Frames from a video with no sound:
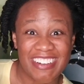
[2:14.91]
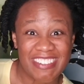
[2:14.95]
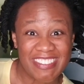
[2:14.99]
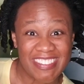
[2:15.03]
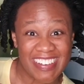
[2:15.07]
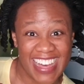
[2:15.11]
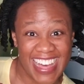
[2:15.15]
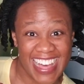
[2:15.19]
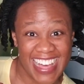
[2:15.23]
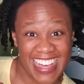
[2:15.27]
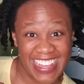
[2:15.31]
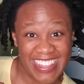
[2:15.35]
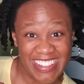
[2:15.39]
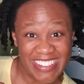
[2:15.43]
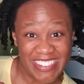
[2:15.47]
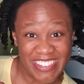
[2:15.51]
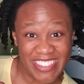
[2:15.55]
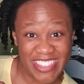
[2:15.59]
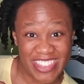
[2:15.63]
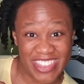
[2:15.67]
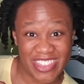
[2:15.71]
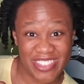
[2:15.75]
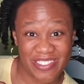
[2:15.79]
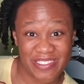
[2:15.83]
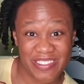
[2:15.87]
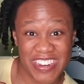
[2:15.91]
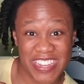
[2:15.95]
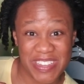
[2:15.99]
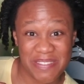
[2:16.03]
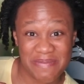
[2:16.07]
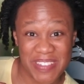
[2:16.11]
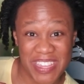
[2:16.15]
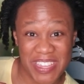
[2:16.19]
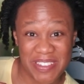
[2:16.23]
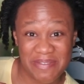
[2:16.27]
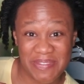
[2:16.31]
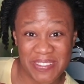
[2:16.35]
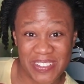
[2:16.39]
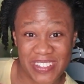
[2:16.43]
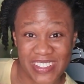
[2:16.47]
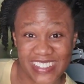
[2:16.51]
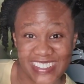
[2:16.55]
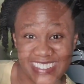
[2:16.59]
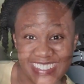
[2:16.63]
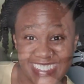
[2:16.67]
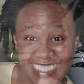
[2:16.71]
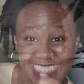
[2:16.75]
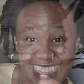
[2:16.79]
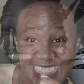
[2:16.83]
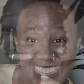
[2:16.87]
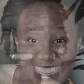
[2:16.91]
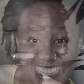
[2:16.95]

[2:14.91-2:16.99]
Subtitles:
Wow, 3 people.